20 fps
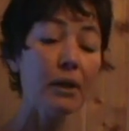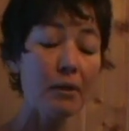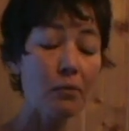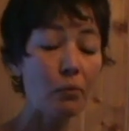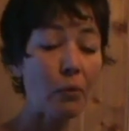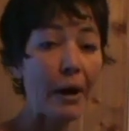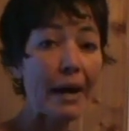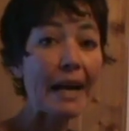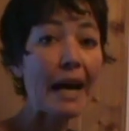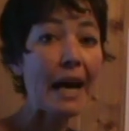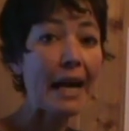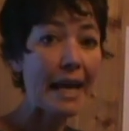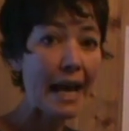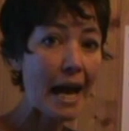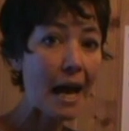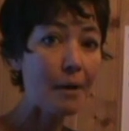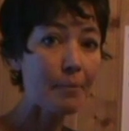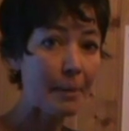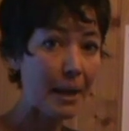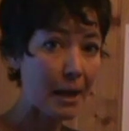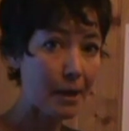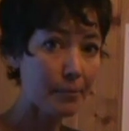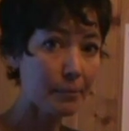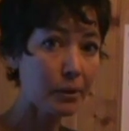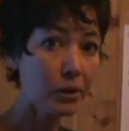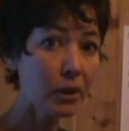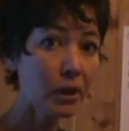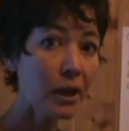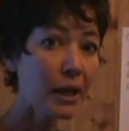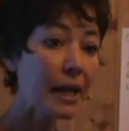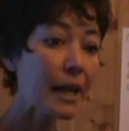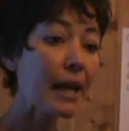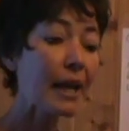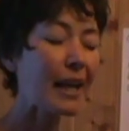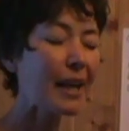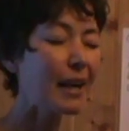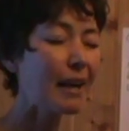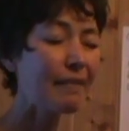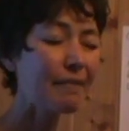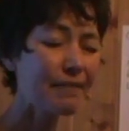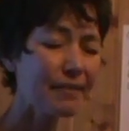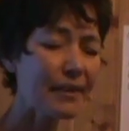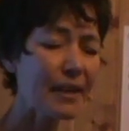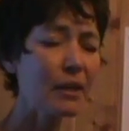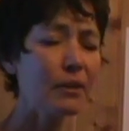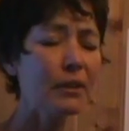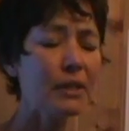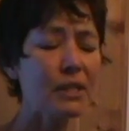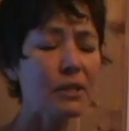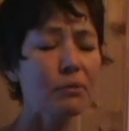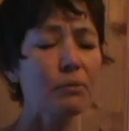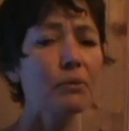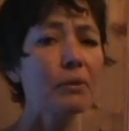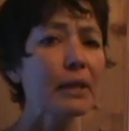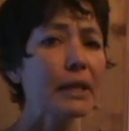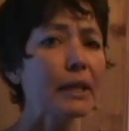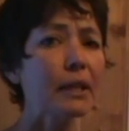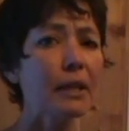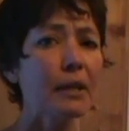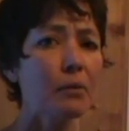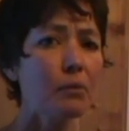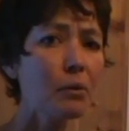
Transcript: and when I am able, and I've found this really